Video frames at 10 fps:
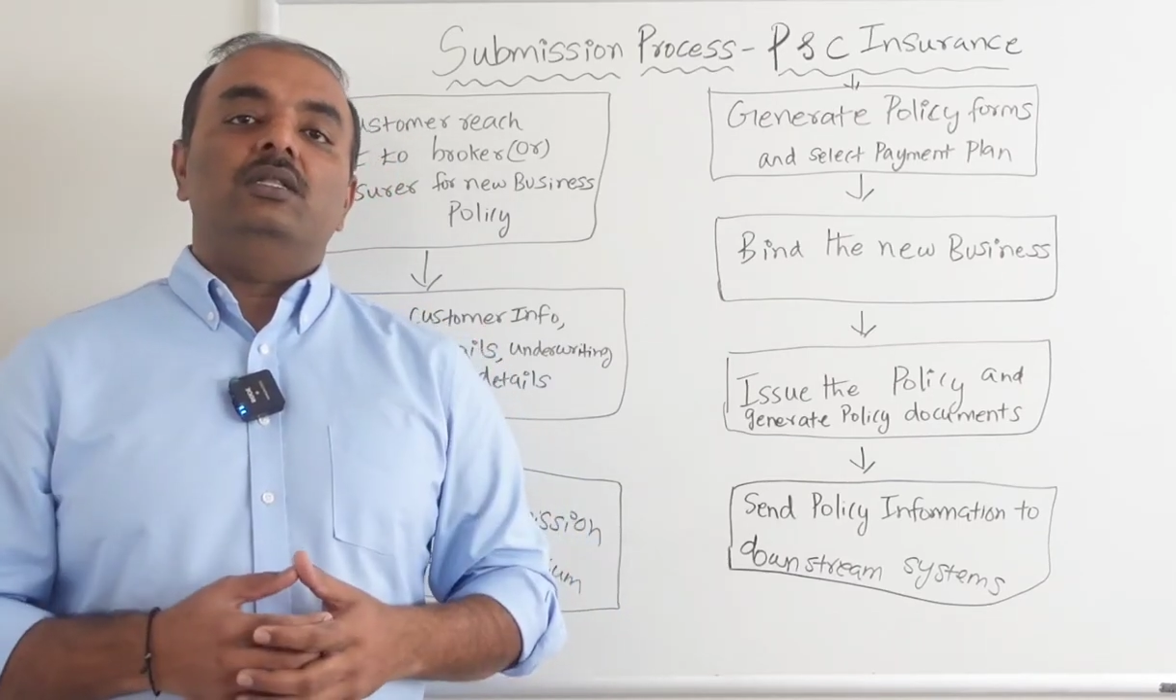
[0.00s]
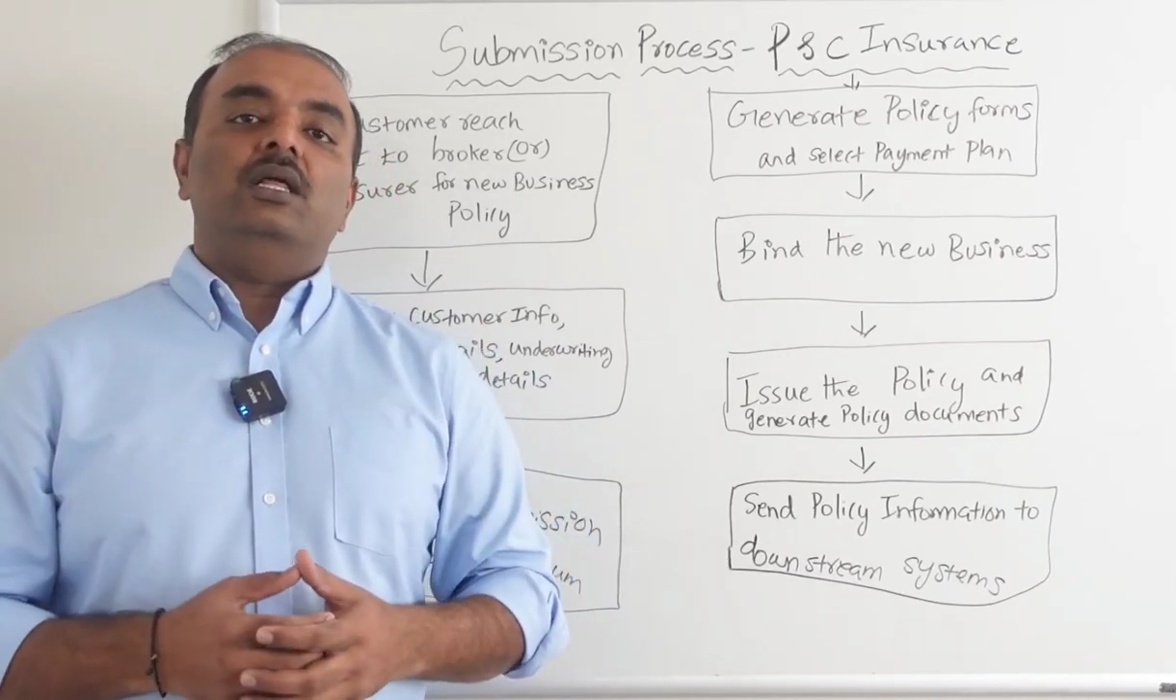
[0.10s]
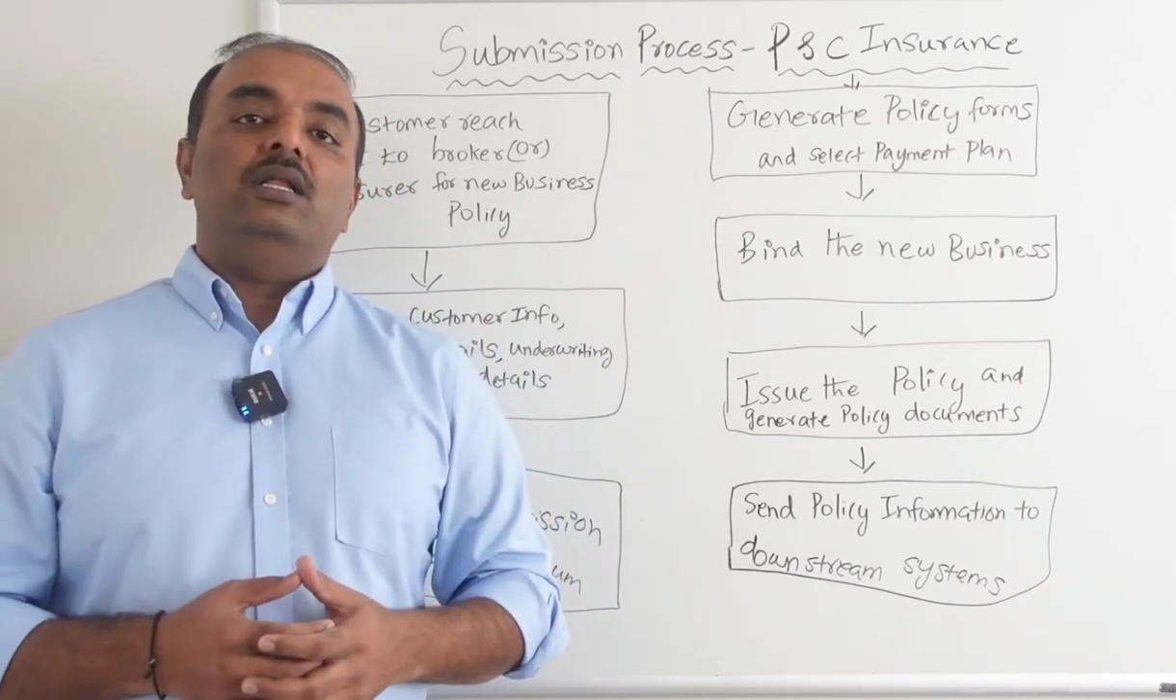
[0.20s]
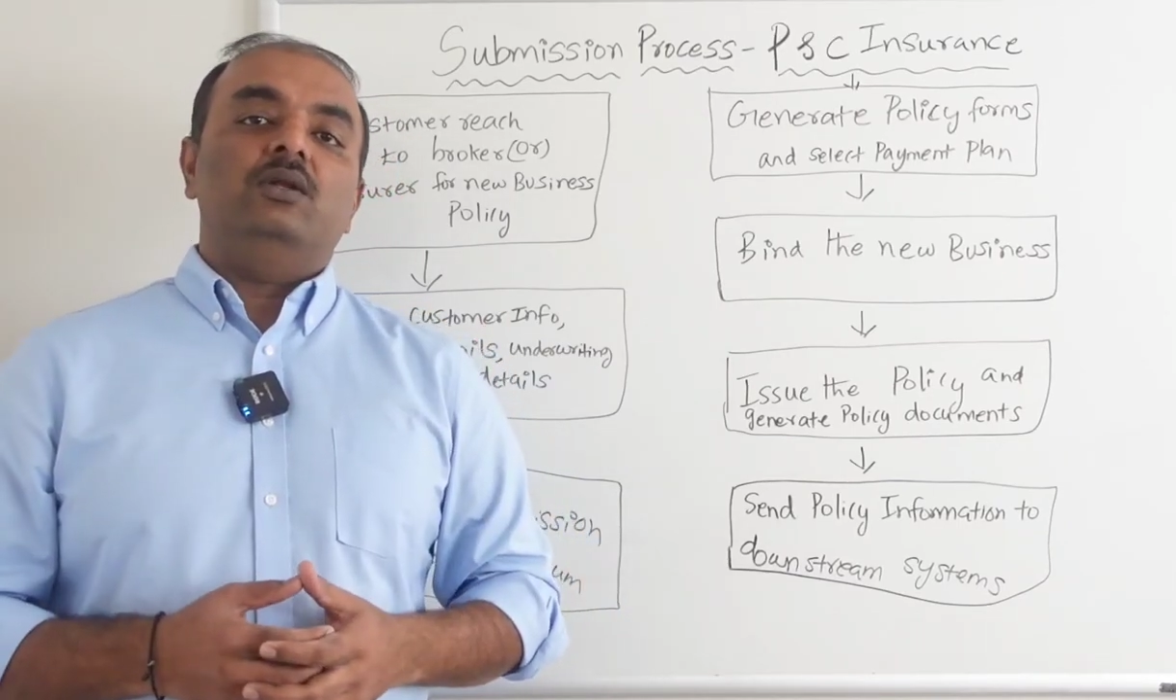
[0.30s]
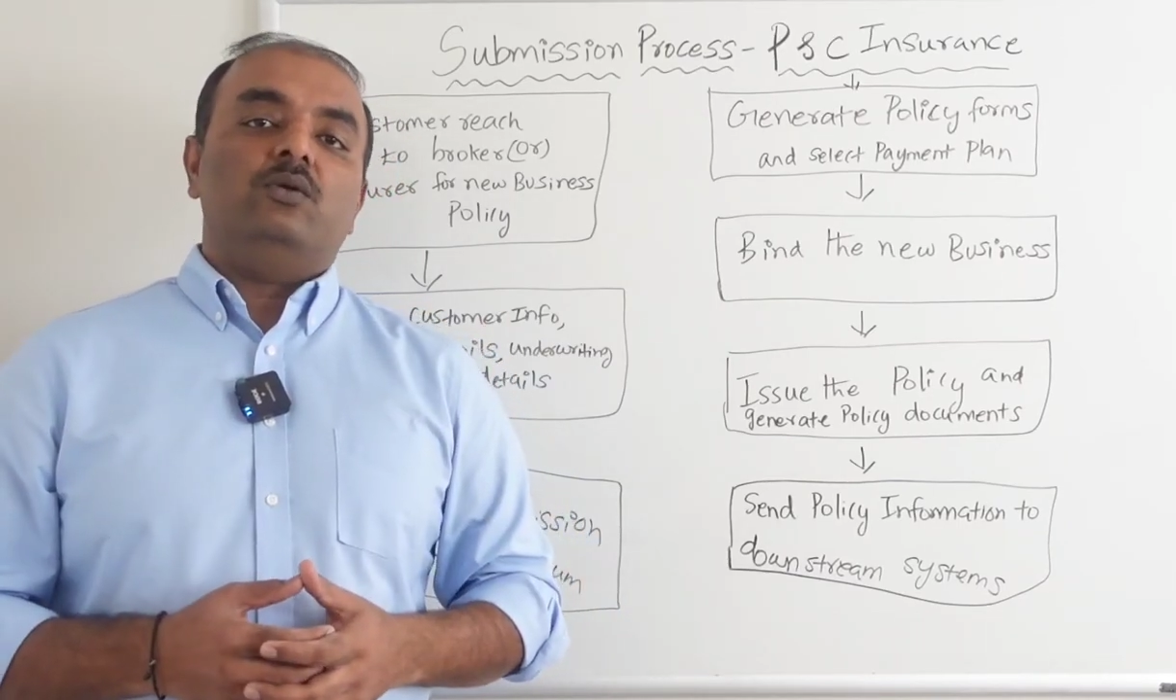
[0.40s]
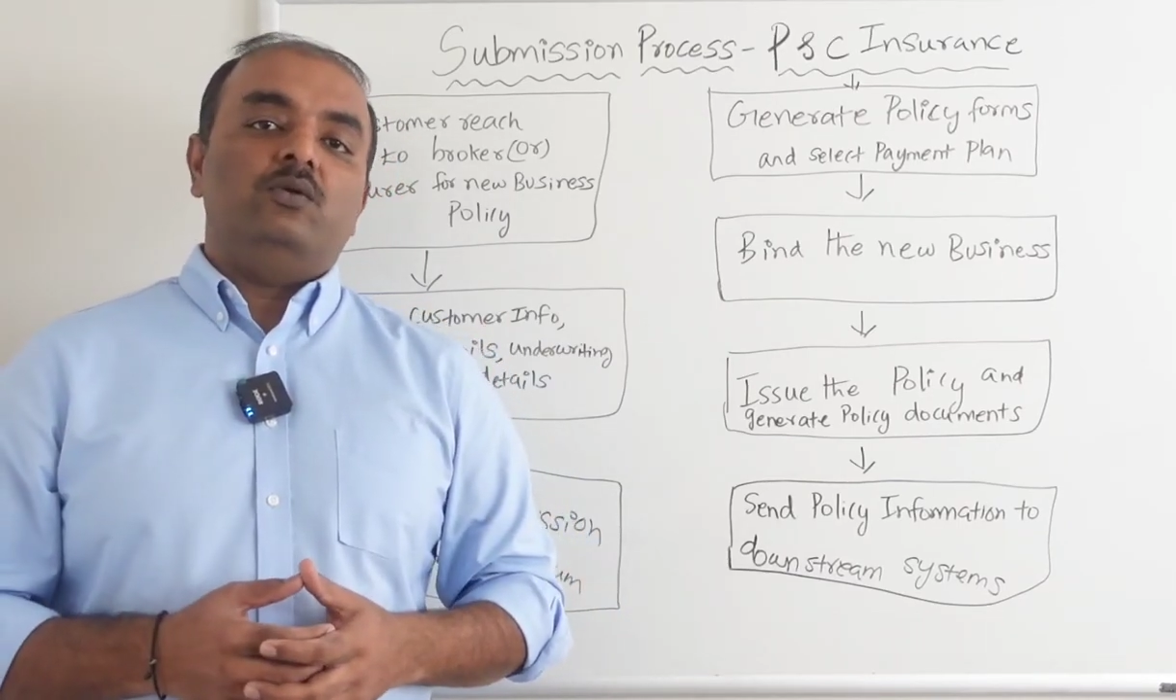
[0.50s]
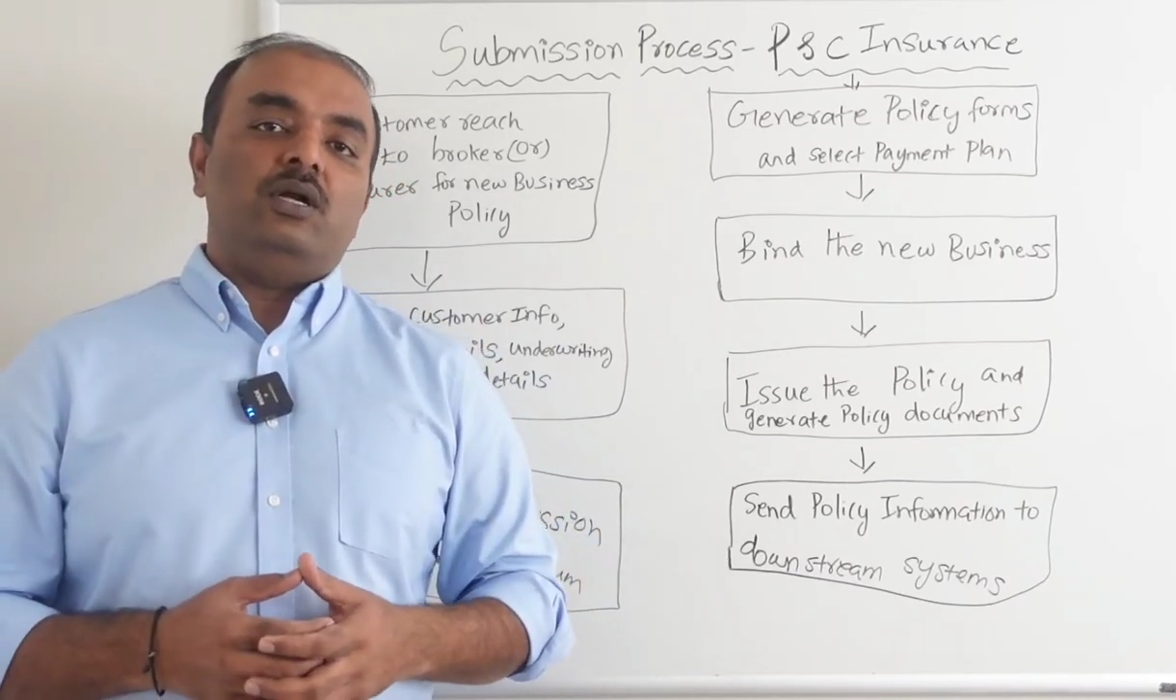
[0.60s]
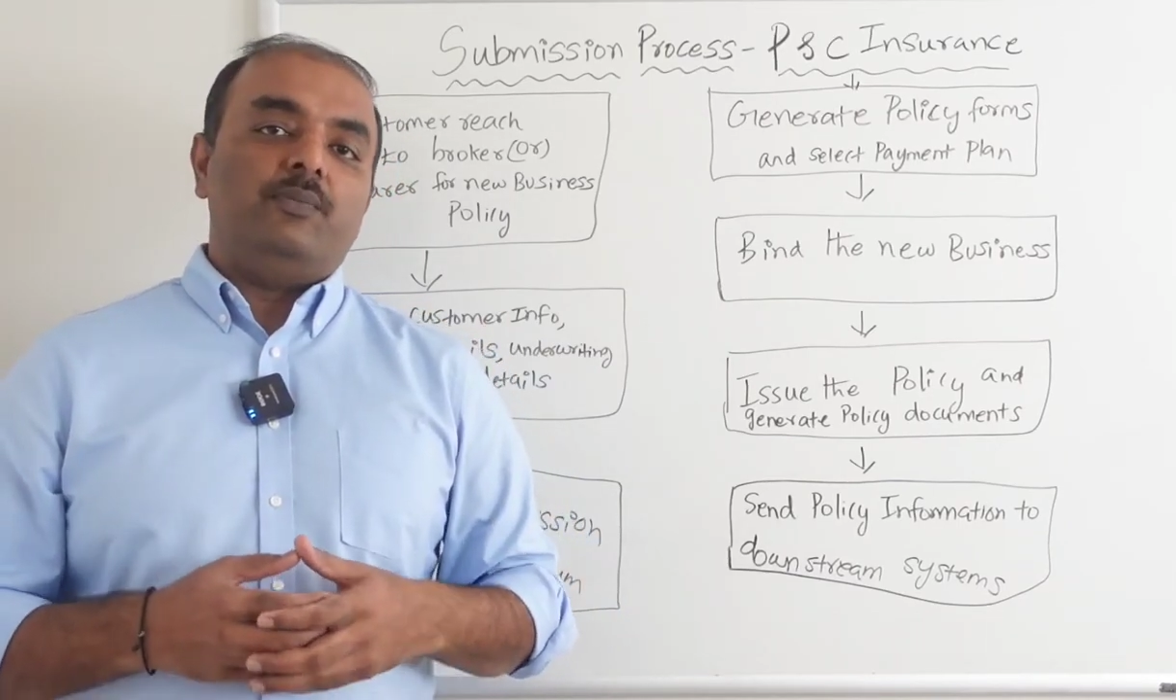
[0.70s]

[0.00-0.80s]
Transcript: they could